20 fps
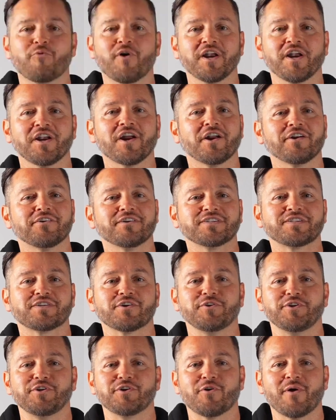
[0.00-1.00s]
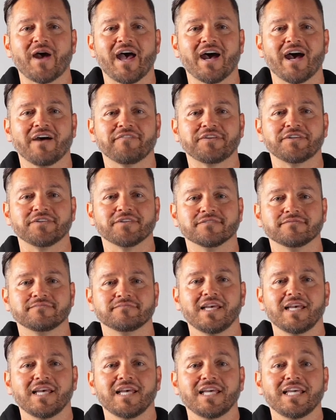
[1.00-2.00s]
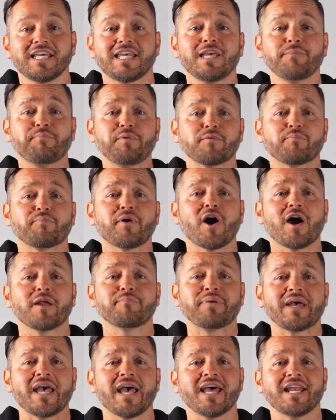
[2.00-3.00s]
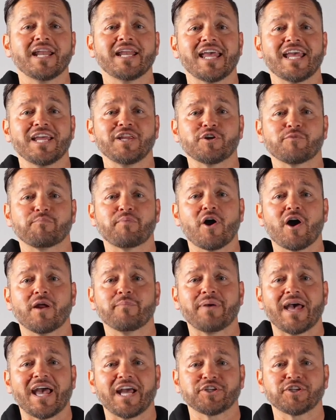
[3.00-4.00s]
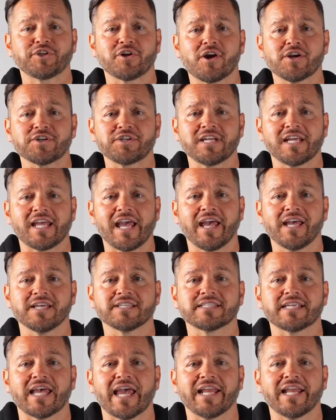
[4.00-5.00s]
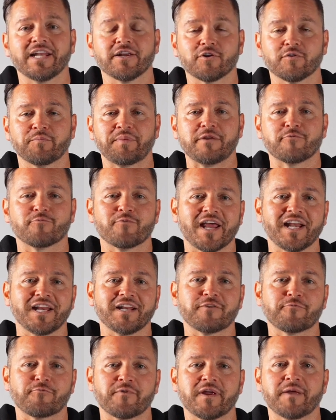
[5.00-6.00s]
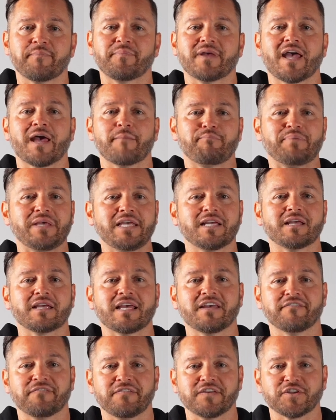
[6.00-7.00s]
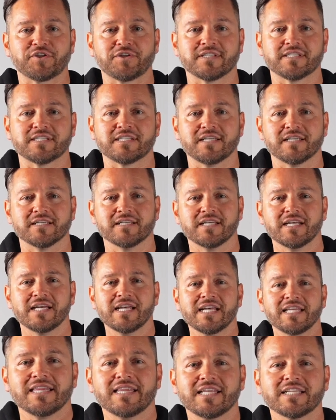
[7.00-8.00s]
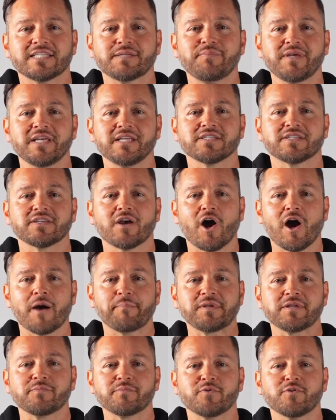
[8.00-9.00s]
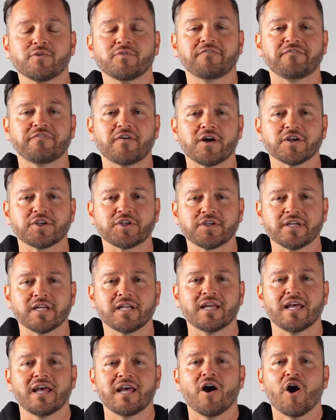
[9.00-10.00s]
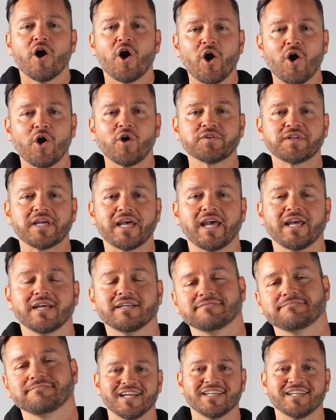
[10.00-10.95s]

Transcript: 100 so you don't have to. Keep your podpen in your podpak charging case and it'll be ready to rip at peak efficiency. This means optimal function all day.